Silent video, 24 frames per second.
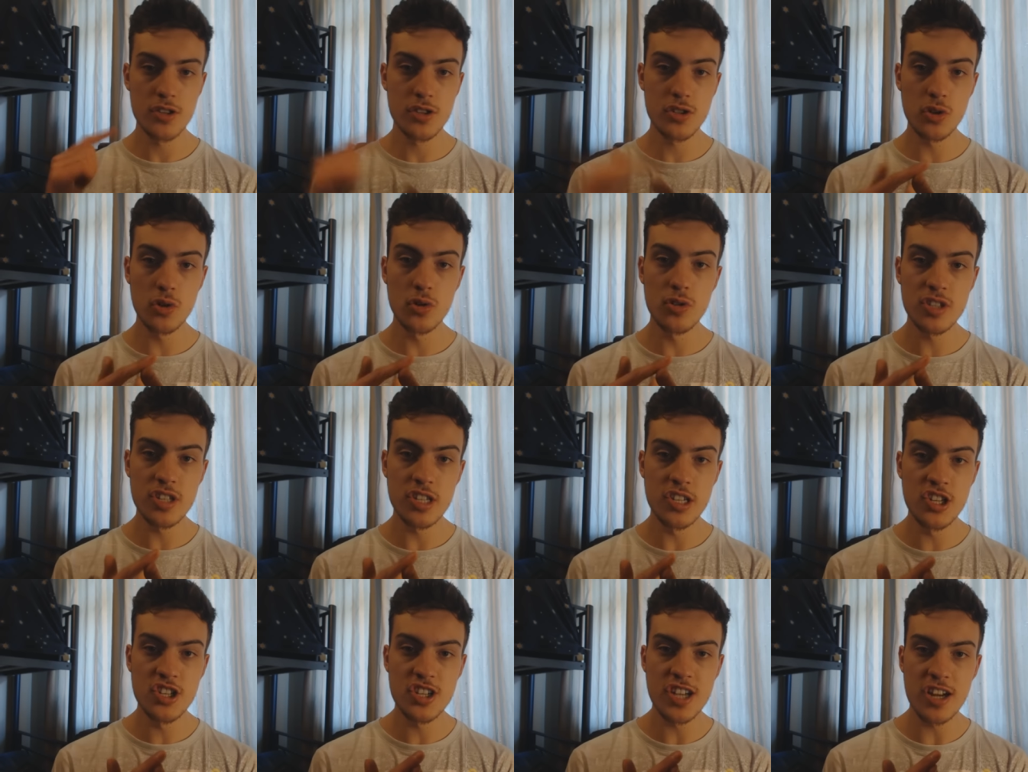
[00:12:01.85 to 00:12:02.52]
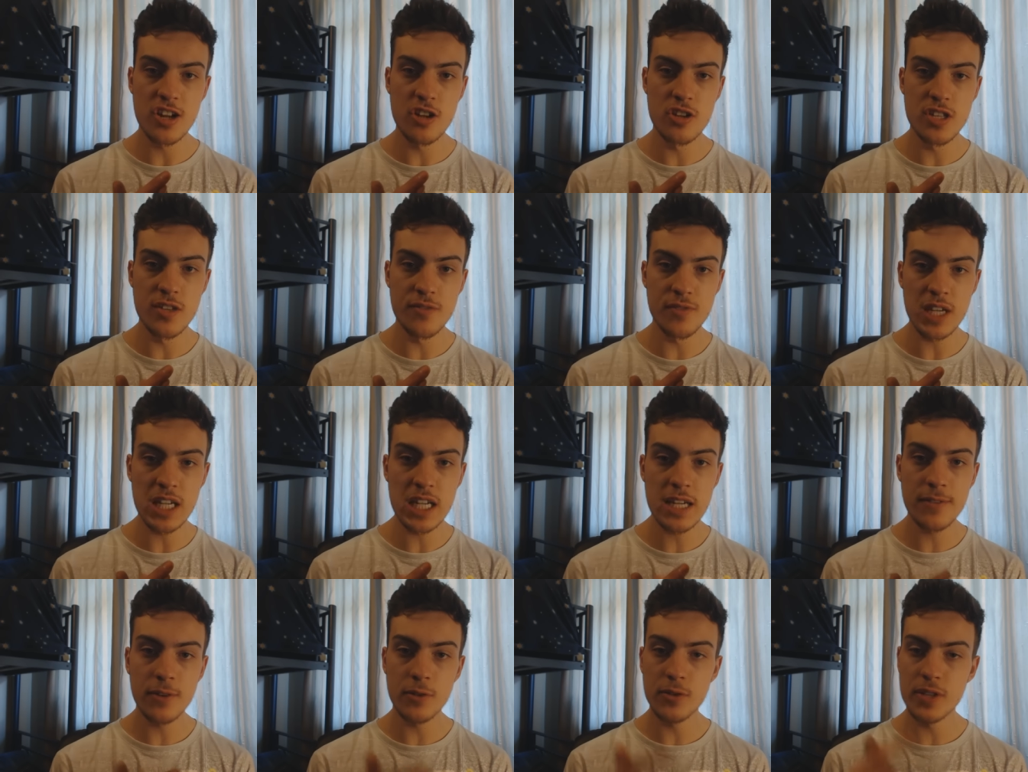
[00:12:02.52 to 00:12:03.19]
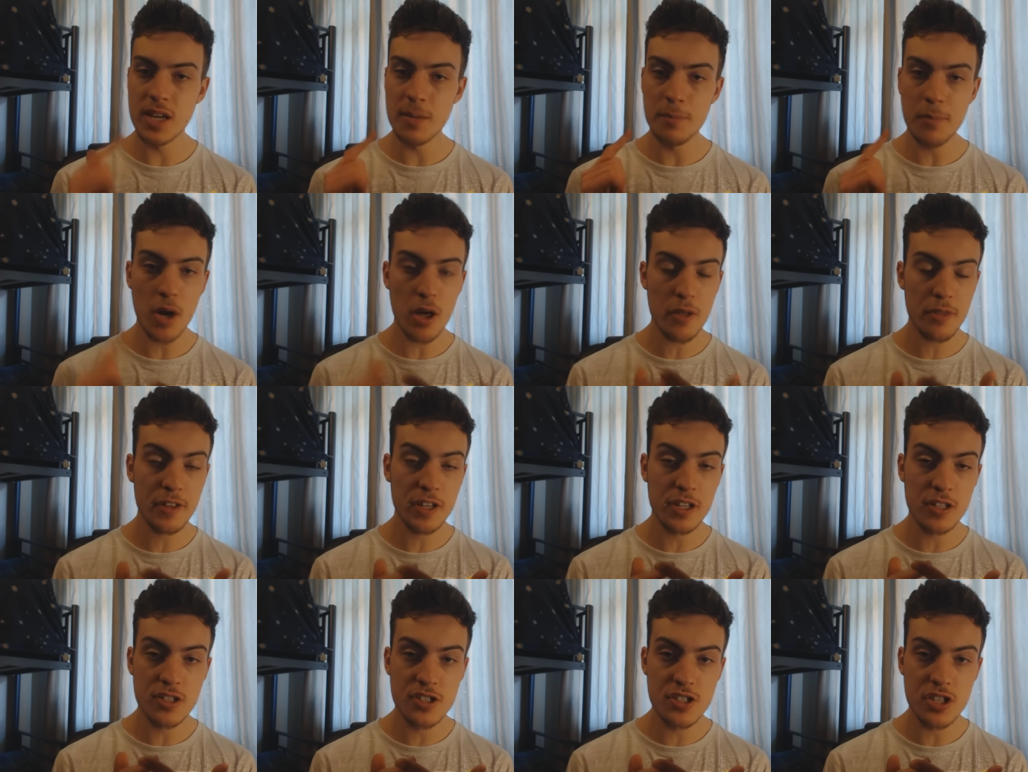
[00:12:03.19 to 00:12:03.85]
the swords and shadows of evil, the
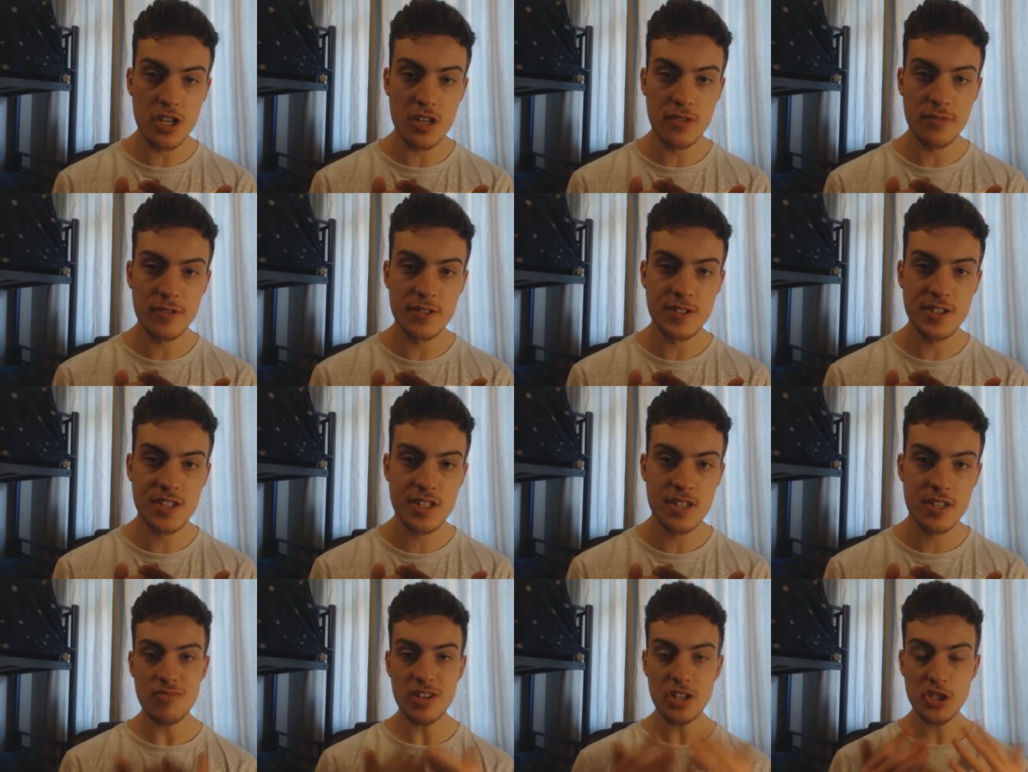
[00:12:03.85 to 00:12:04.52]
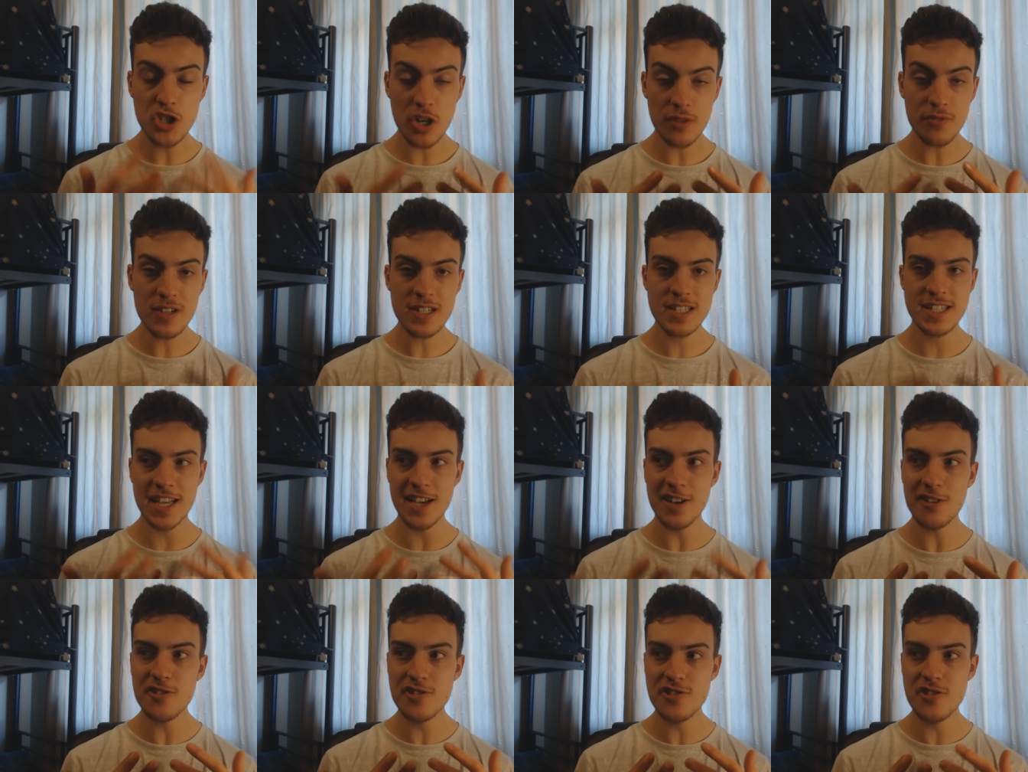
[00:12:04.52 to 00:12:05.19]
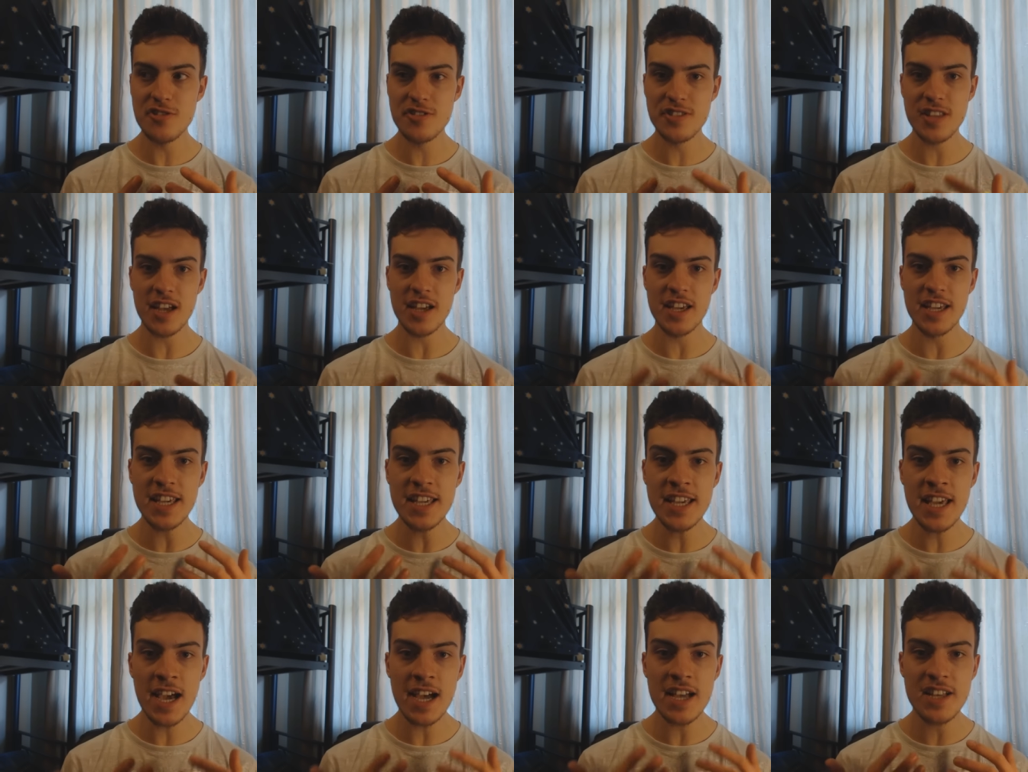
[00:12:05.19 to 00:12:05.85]
apothecon servants, and Richtofen tells us that
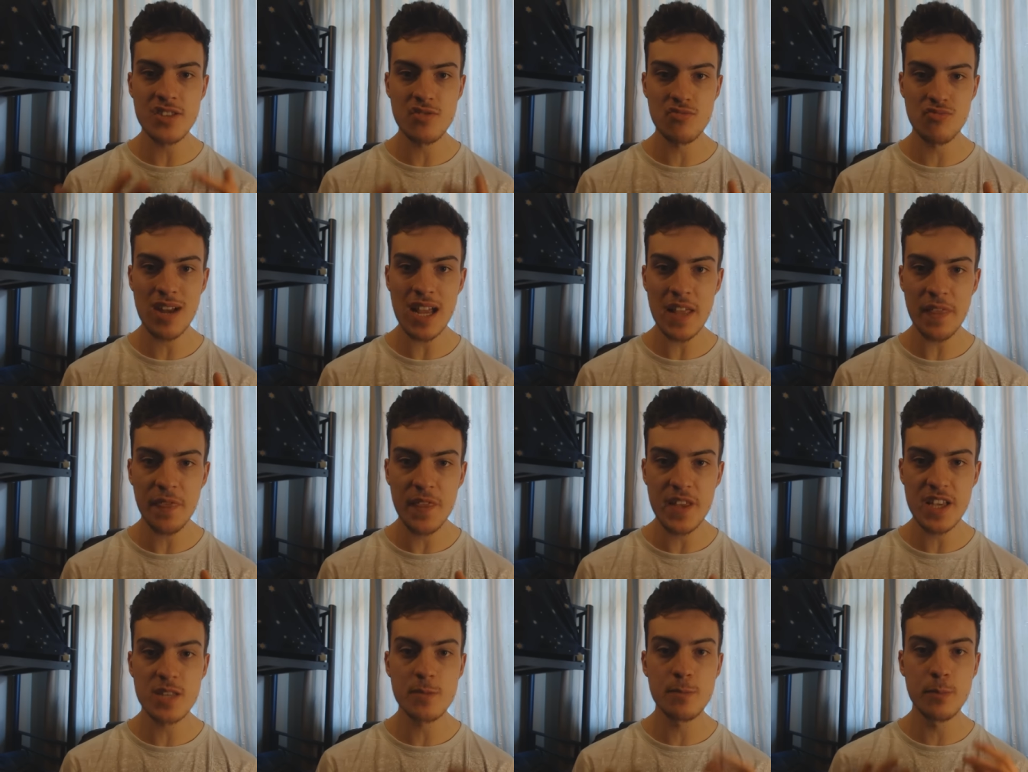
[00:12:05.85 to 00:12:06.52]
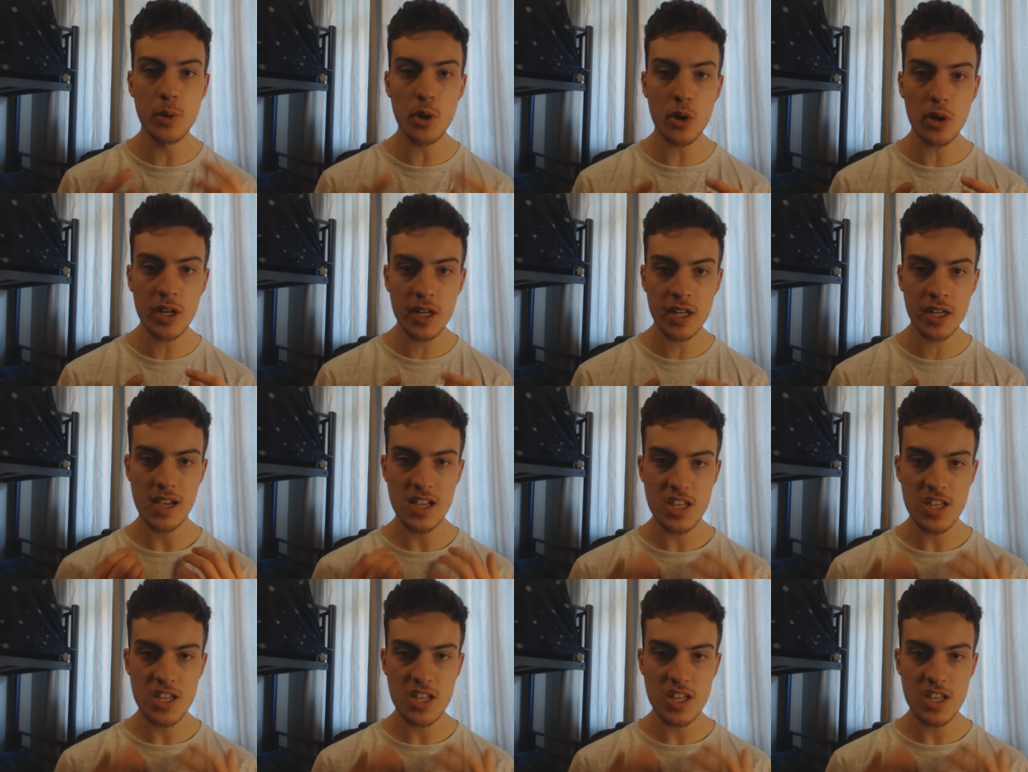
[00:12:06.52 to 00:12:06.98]
he has read this book.